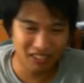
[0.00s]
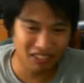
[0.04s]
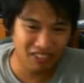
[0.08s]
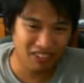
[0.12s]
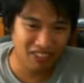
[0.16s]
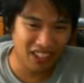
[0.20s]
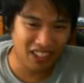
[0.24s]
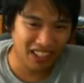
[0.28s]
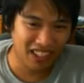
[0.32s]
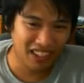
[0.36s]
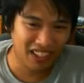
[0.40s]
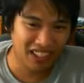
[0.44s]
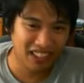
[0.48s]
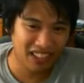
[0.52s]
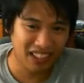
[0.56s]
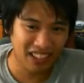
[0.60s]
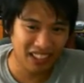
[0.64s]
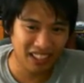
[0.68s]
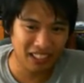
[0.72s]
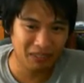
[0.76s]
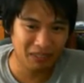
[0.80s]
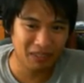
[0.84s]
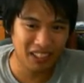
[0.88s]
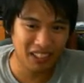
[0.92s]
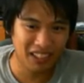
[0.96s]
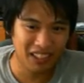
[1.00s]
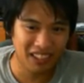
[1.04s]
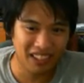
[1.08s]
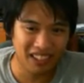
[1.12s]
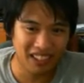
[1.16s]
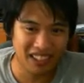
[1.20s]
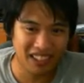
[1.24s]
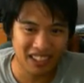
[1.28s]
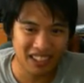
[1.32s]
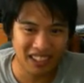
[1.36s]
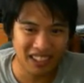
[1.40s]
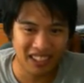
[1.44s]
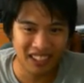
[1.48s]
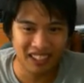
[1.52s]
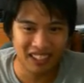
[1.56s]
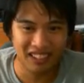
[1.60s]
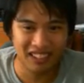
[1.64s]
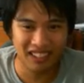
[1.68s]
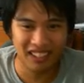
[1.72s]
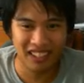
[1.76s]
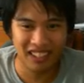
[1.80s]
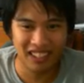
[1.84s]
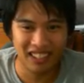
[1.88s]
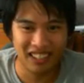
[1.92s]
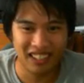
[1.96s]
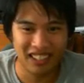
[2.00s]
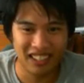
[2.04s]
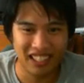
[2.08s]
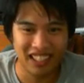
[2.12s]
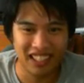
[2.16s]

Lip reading: reflected the